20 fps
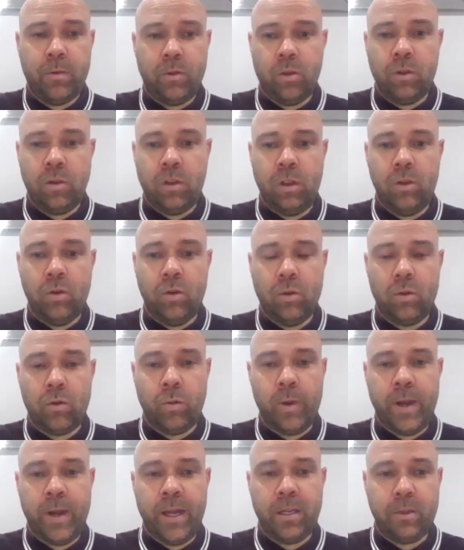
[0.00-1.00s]
Dundee
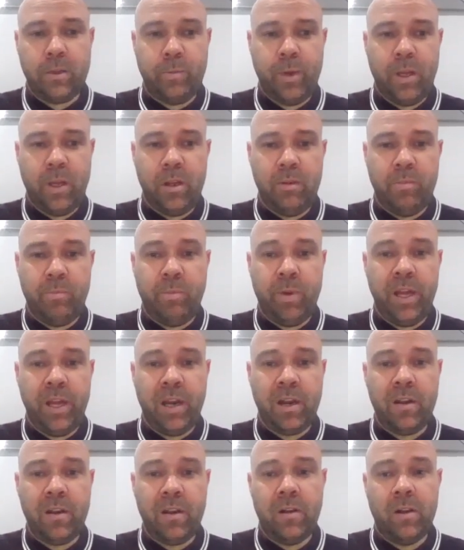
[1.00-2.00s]
Northwest being the
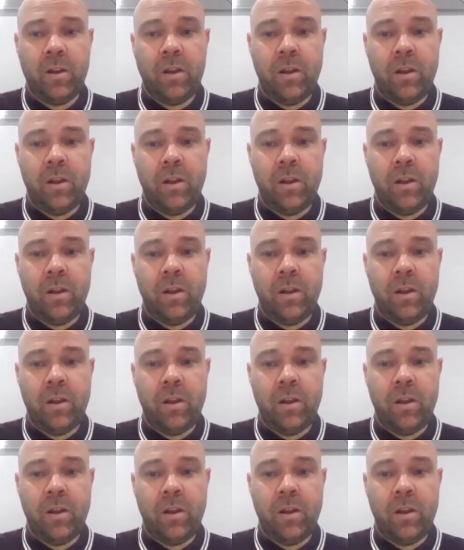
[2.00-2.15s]
parent